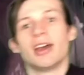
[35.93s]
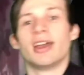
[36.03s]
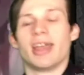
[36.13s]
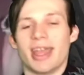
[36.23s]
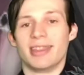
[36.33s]

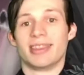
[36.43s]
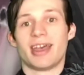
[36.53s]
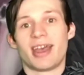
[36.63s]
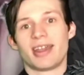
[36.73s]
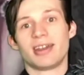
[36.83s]
And
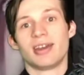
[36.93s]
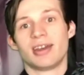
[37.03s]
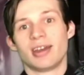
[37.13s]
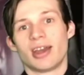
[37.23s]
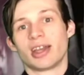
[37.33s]
then
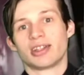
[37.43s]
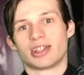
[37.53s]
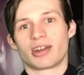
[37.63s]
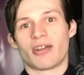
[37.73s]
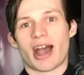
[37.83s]

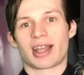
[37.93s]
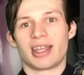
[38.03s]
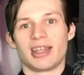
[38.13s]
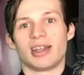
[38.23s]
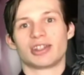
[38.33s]
Shigaraki
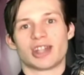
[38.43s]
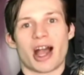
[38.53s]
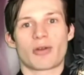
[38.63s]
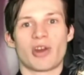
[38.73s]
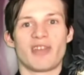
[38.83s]

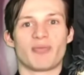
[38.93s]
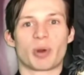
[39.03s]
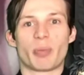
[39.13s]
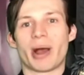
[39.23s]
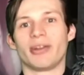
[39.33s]
shockwave
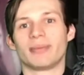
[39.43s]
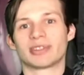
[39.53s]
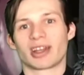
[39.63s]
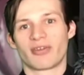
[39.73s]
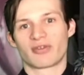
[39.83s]
propelled
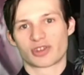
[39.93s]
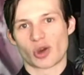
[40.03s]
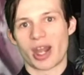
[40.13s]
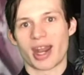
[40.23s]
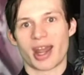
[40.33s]
himself straight
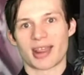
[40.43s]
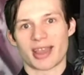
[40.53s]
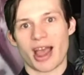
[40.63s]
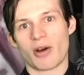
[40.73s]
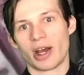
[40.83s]
at
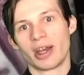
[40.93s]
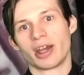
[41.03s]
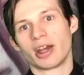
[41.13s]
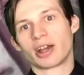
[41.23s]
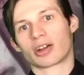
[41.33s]
Aizawa,
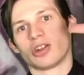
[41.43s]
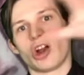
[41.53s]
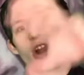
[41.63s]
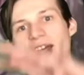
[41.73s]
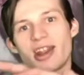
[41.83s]
clawed at his